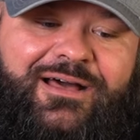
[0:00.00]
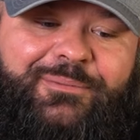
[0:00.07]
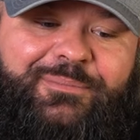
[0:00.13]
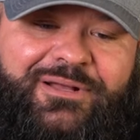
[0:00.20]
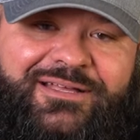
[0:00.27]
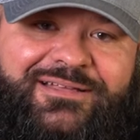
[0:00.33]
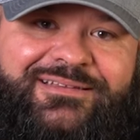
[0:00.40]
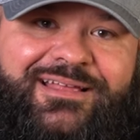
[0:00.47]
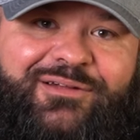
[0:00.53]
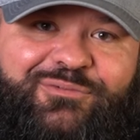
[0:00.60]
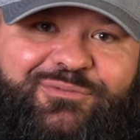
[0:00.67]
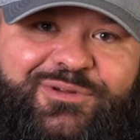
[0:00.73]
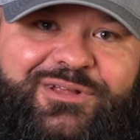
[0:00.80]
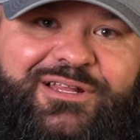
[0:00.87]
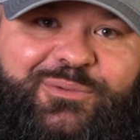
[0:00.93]
Because I
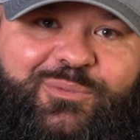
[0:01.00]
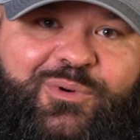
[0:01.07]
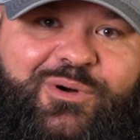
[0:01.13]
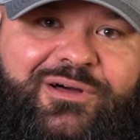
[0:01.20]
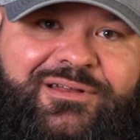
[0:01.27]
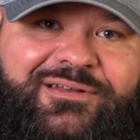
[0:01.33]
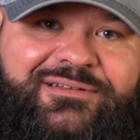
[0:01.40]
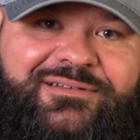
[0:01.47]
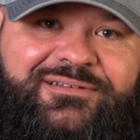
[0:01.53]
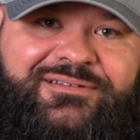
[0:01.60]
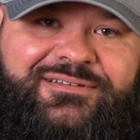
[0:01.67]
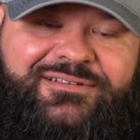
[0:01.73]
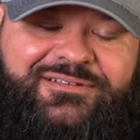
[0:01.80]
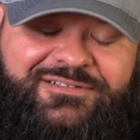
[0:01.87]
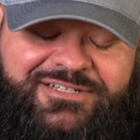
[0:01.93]
really want
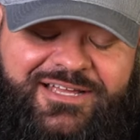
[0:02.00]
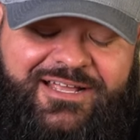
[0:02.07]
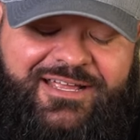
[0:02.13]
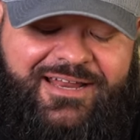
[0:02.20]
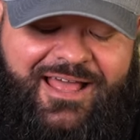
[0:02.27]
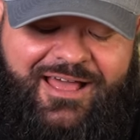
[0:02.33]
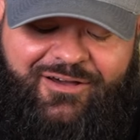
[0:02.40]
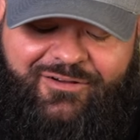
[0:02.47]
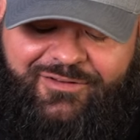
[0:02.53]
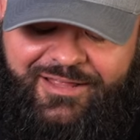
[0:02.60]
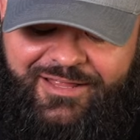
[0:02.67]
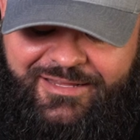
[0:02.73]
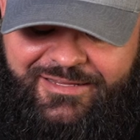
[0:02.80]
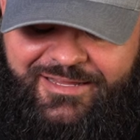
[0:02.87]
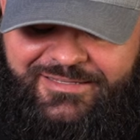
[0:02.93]
to check it out
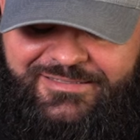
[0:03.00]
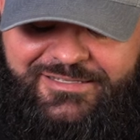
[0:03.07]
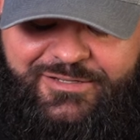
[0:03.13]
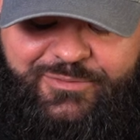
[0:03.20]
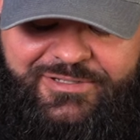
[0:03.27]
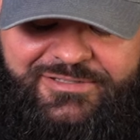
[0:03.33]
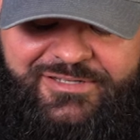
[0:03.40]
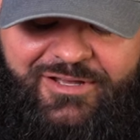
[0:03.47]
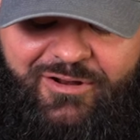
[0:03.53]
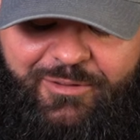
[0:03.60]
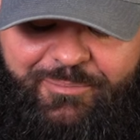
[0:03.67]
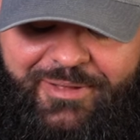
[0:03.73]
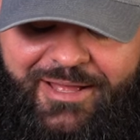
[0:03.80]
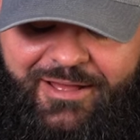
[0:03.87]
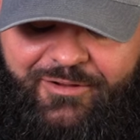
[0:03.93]
and see what it's all
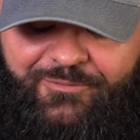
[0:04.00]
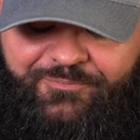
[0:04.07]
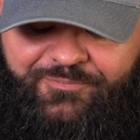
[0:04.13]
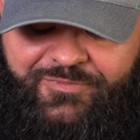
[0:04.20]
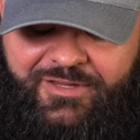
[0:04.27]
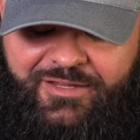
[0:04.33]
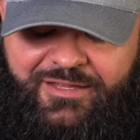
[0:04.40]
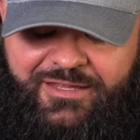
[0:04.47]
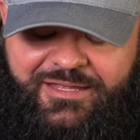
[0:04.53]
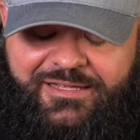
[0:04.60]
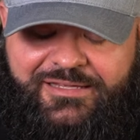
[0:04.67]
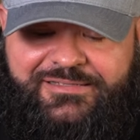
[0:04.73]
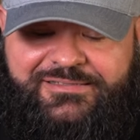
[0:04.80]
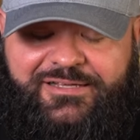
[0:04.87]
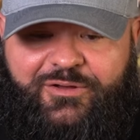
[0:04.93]
about.
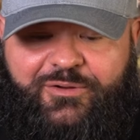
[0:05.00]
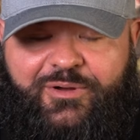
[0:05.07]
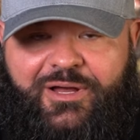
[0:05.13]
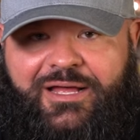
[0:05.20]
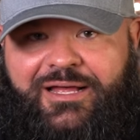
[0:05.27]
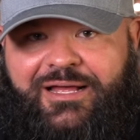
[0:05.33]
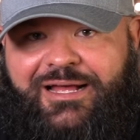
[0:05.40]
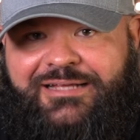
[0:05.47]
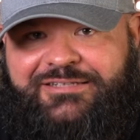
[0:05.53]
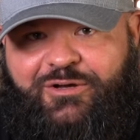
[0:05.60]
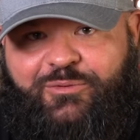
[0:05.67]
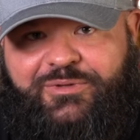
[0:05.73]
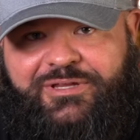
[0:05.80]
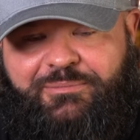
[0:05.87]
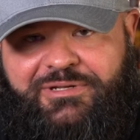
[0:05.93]
So I
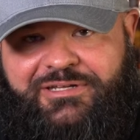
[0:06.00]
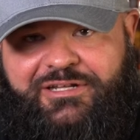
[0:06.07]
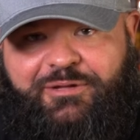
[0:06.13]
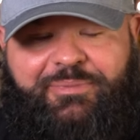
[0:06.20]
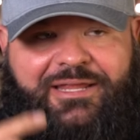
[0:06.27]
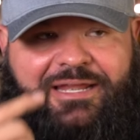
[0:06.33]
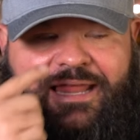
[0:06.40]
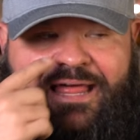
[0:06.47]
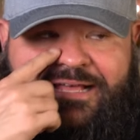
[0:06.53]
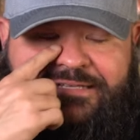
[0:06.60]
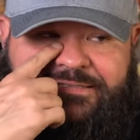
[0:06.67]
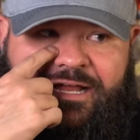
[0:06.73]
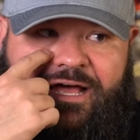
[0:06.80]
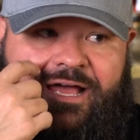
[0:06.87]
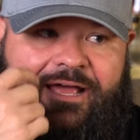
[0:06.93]
talked with him a little bit
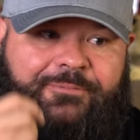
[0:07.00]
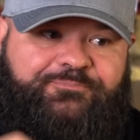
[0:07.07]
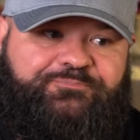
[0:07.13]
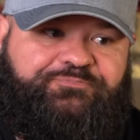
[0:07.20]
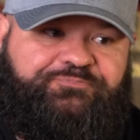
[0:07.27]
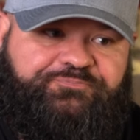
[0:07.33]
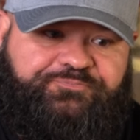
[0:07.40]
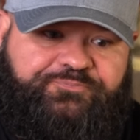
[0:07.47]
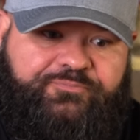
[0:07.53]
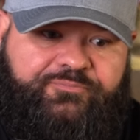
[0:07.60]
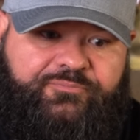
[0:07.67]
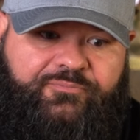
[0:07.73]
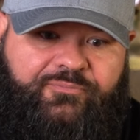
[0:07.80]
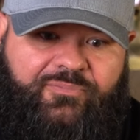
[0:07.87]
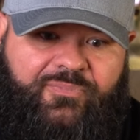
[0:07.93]
last night,
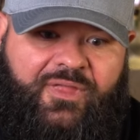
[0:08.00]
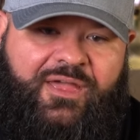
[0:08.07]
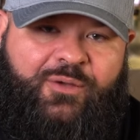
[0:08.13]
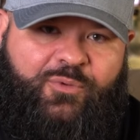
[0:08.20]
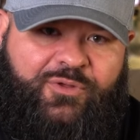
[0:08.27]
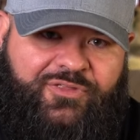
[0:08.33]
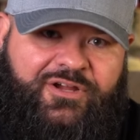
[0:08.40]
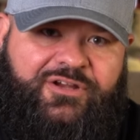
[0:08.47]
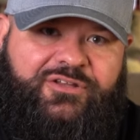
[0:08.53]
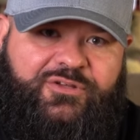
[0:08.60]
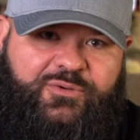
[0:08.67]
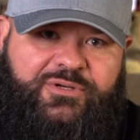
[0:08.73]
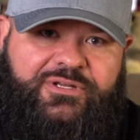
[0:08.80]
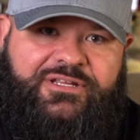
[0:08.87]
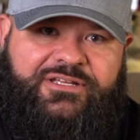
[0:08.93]
and what they're
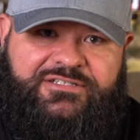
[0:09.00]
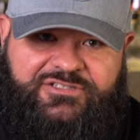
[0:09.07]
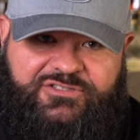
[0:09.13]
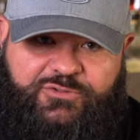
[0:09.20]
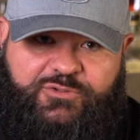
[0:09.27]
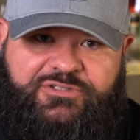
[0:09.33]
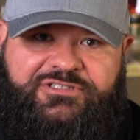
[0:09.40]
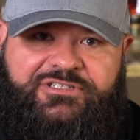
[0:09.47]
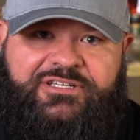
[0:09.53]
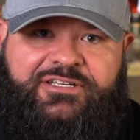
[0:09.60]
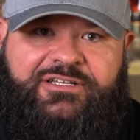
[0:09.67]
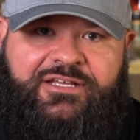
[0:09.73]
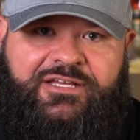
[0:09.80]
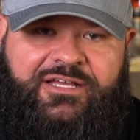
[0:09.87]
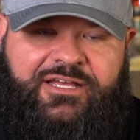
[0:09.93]
doing is
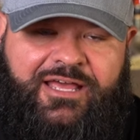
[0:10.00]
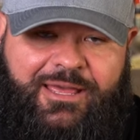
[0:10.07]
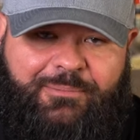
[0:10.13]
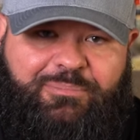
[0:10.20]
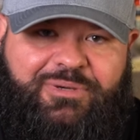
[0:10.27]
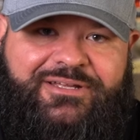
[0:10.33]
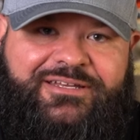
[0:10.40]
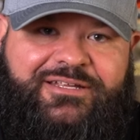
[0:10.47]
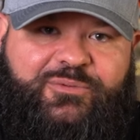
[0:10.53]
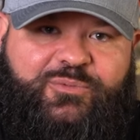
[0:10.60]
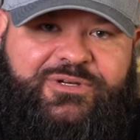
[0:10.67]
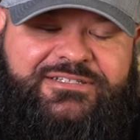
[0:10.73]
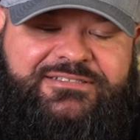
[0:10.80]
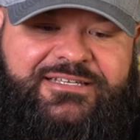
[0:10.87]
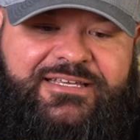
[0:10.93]
sourcing and blending
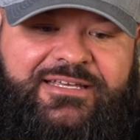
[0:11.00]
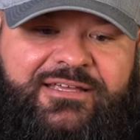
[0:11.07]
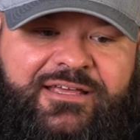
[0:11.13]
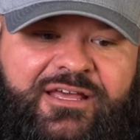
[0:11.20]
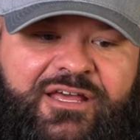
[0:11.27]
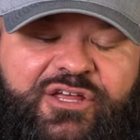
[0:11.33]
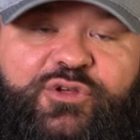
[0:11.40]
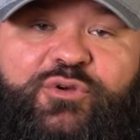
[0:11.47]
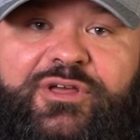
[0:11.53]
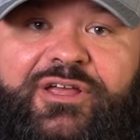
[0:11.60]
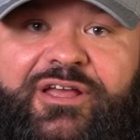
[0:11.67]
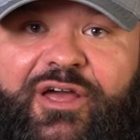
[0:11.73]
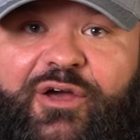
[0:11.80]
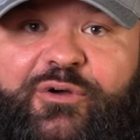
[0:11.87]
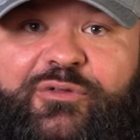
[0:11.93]
whiskey. You
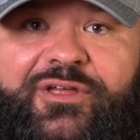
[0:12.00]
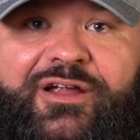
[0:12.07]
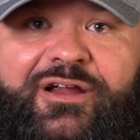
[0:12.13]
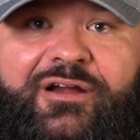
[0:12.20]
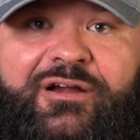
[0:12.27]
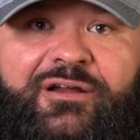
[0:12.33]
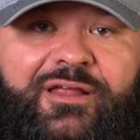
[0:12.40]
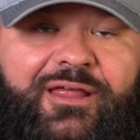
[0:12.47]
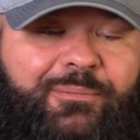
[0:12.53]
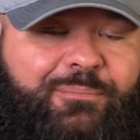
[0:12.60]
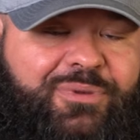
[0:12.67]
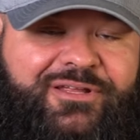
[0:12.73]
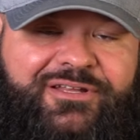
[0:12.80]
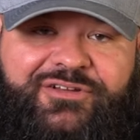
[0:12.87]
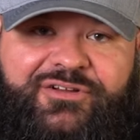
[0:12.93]
can go there and
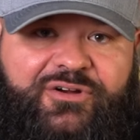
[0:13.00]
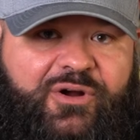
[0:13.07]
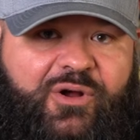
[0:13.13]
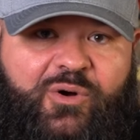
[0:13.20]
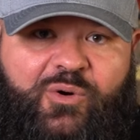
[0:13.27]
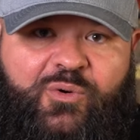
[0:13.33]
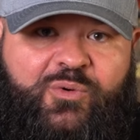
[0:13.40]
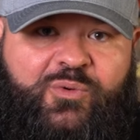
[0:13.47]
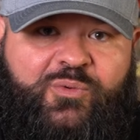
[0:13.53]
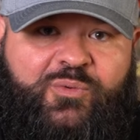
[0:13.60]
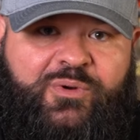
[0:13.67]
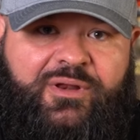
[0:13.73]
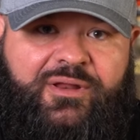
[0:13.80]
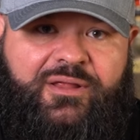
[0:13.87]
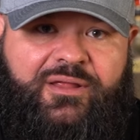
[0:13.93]
blend your
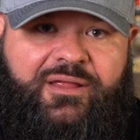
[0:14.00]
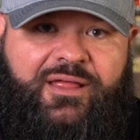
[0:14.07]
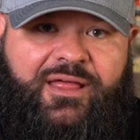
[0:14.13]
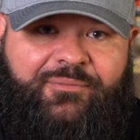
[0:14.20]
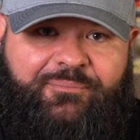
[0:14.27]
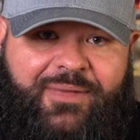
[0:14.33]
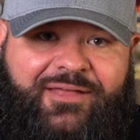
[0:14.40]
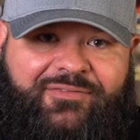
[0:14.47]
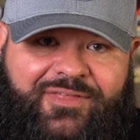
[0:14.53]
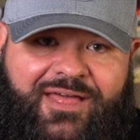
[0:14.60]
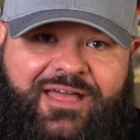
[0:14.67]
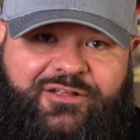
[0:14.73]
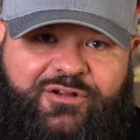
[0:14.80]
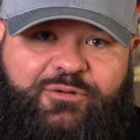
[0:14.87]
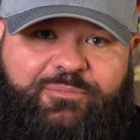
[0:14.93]
own and make
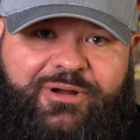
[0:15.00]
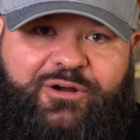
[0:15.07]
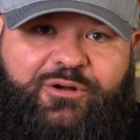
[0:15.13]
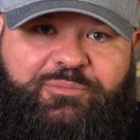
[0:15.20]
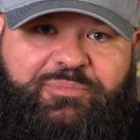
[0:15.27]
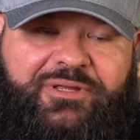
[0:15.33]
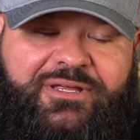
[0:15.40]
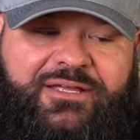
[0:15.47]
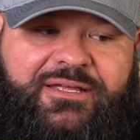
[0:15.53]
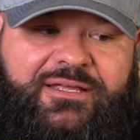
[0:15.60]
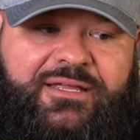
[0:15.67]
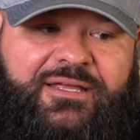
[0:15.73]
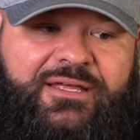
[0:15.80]
that your barrel pick.